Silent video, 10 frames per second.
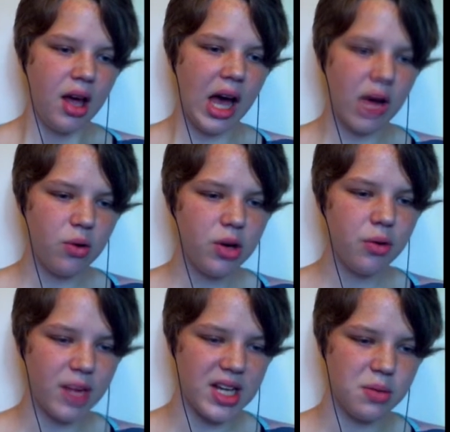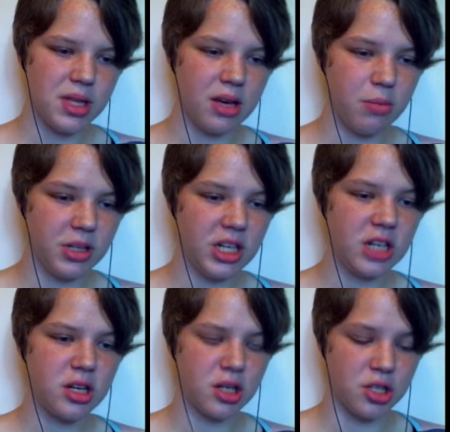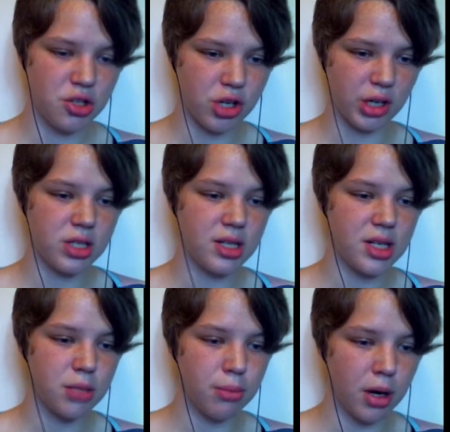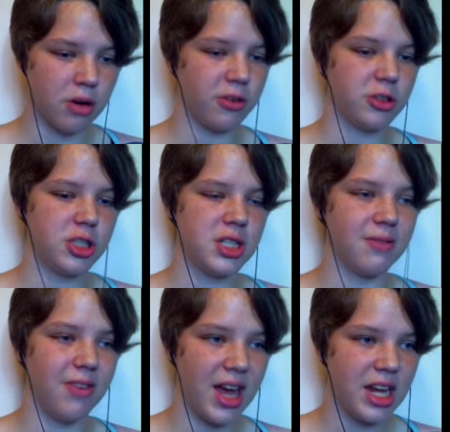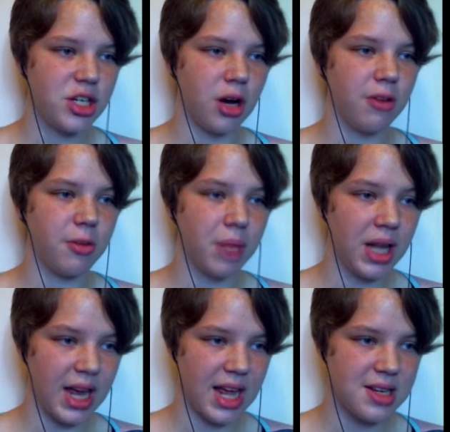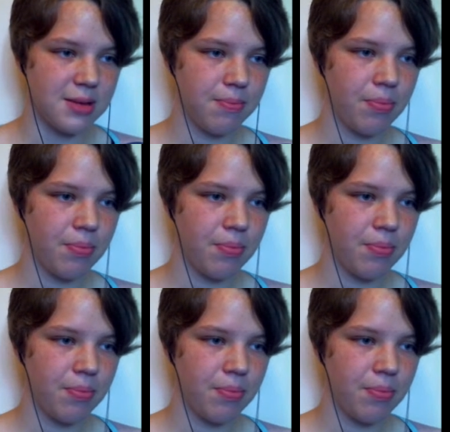How could a race with the ability to construct such a marvel just vanish off the planet?